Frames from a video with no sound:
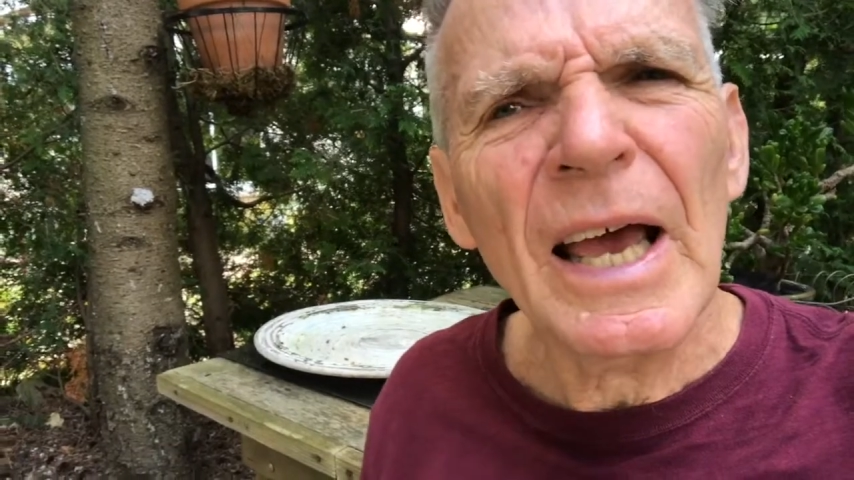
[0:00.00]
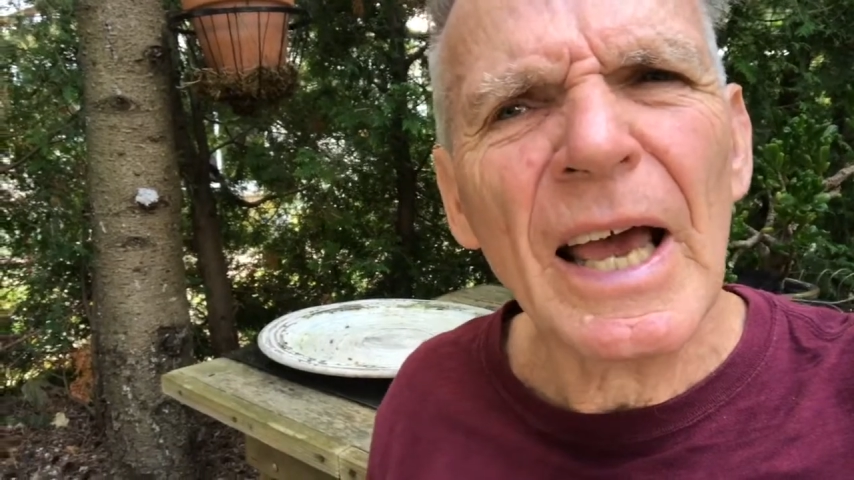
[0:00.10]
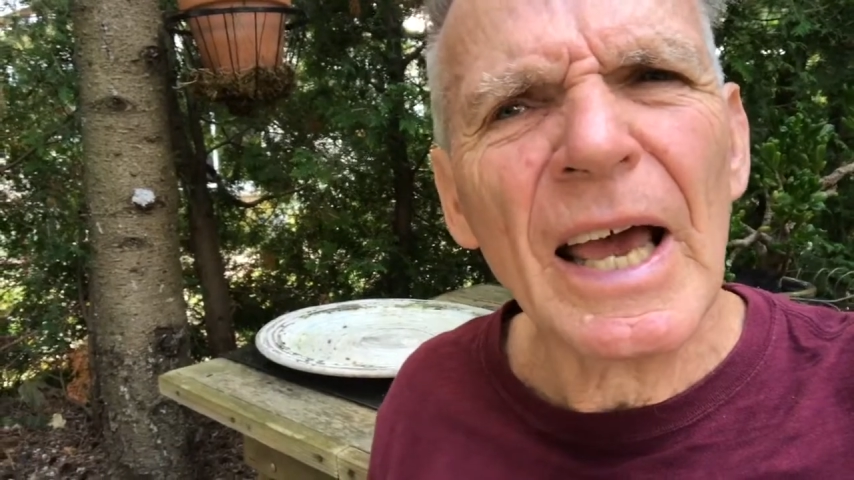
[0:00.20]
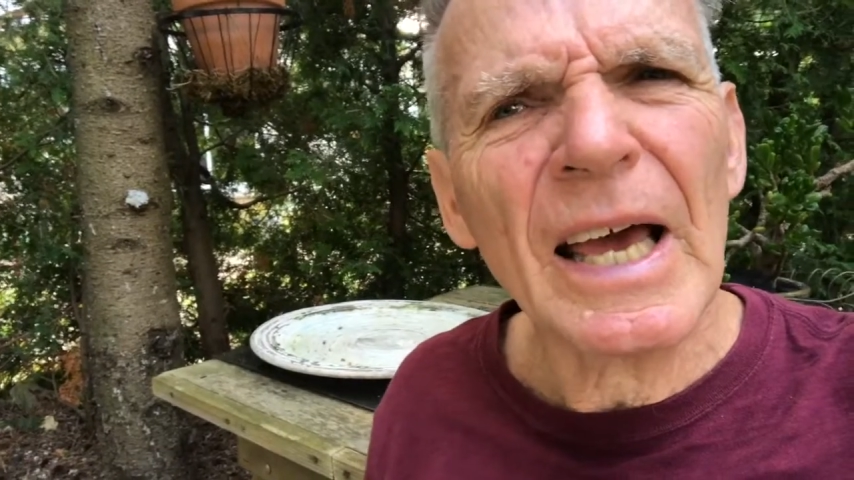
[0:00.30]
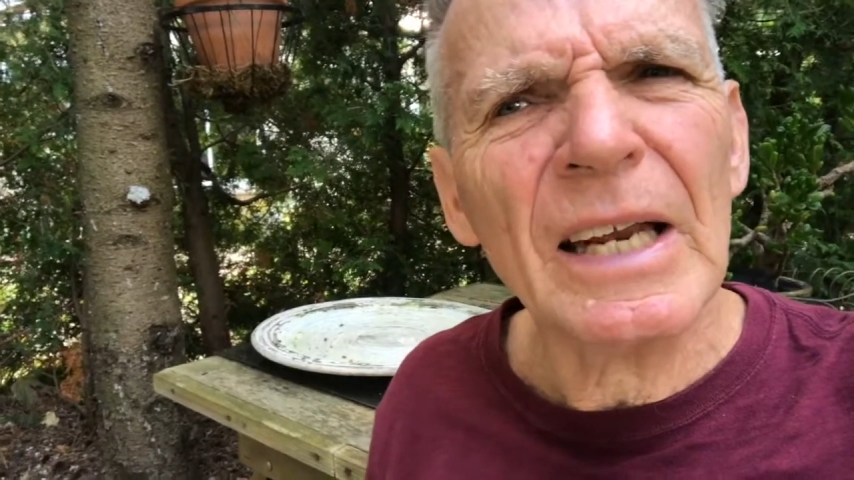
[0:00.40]

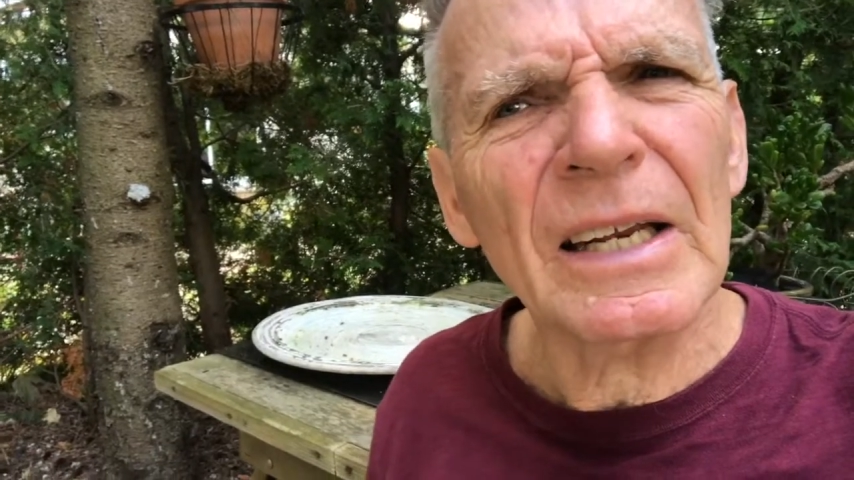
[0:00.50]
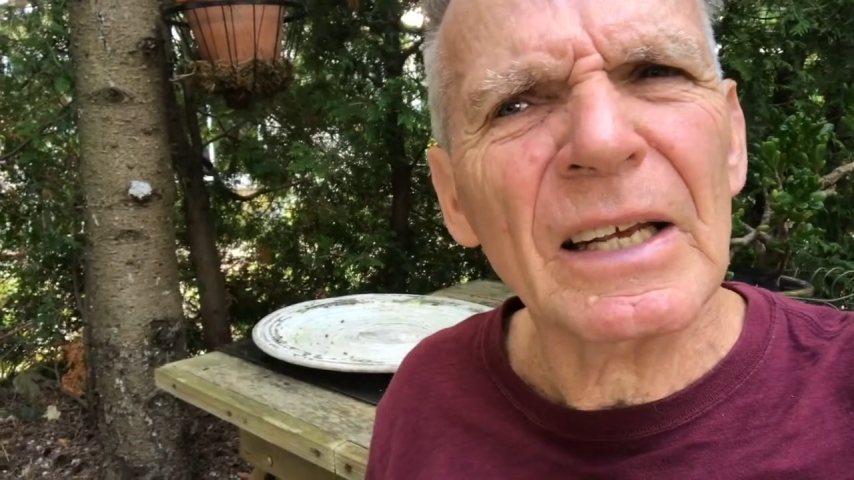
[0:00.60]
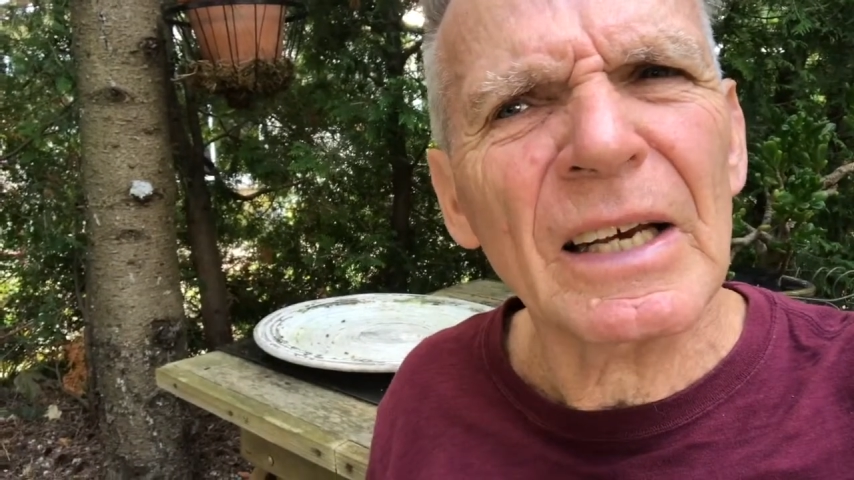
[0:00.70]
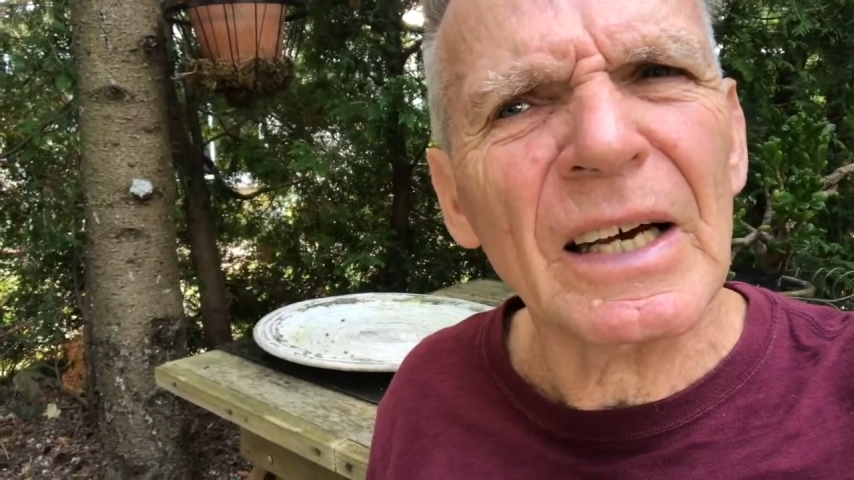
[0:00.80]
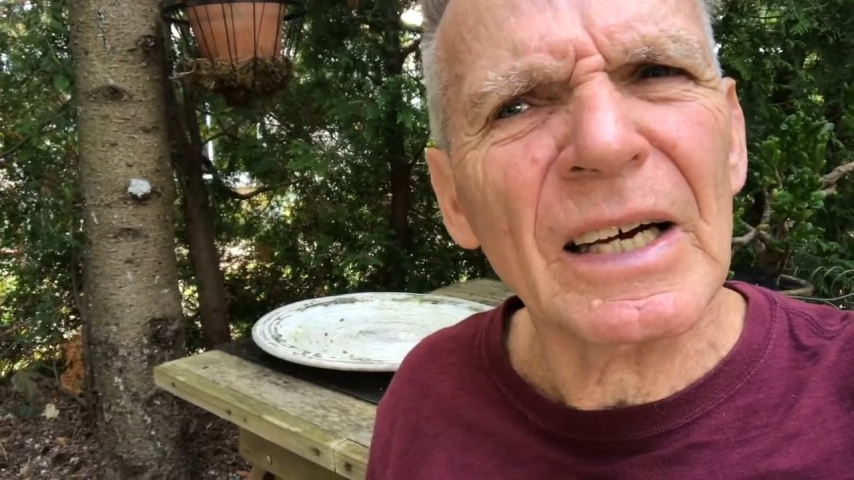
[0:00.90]
And
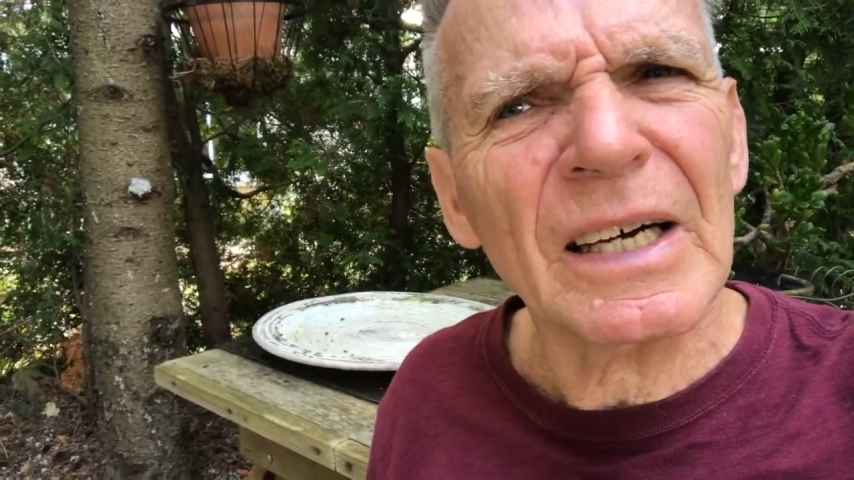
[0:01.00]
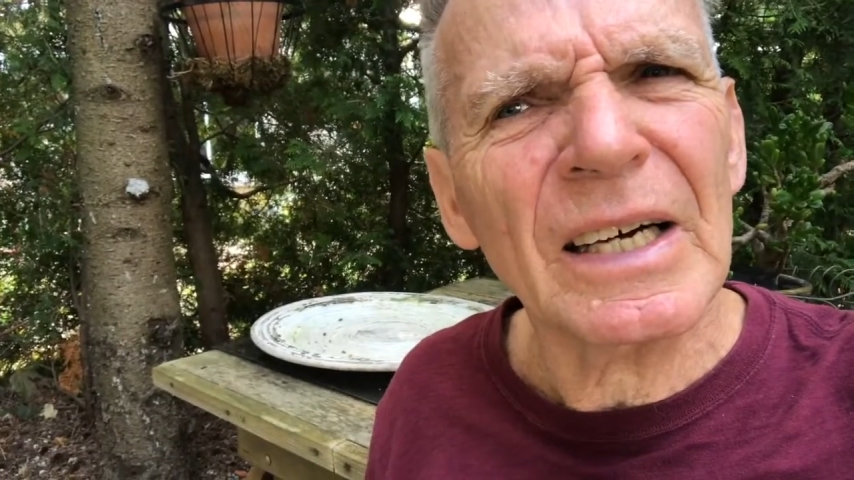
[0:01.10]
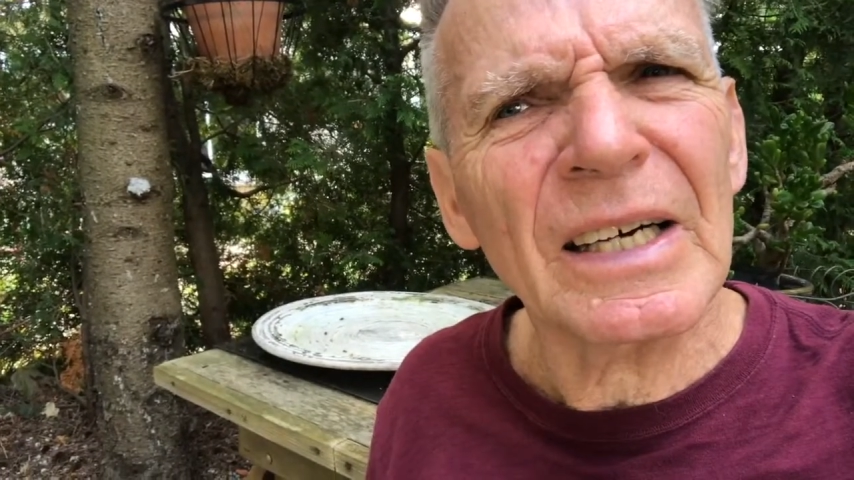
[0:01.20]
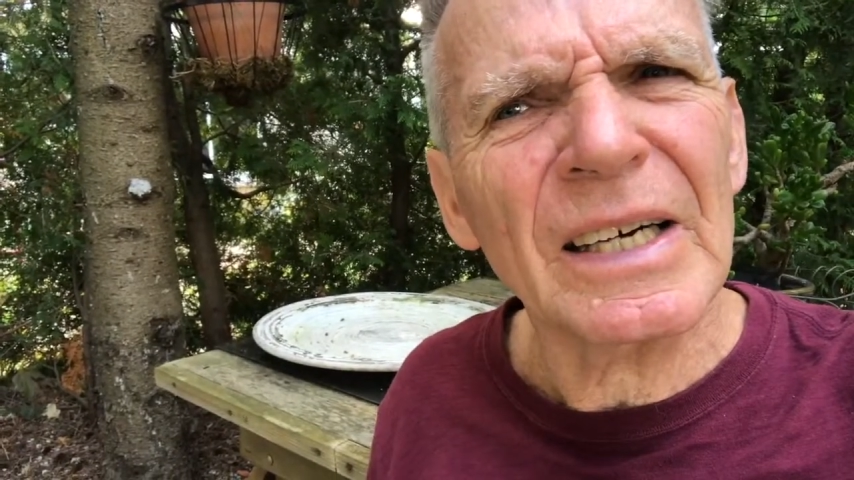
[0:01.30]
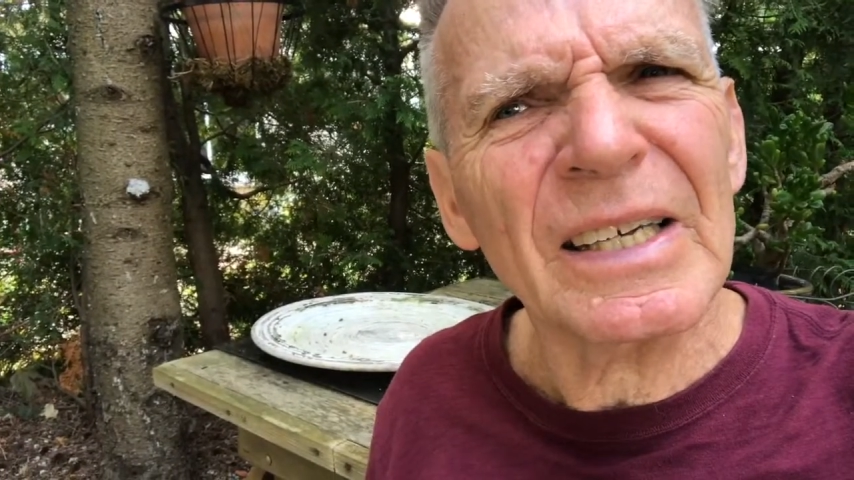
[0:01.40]
uh,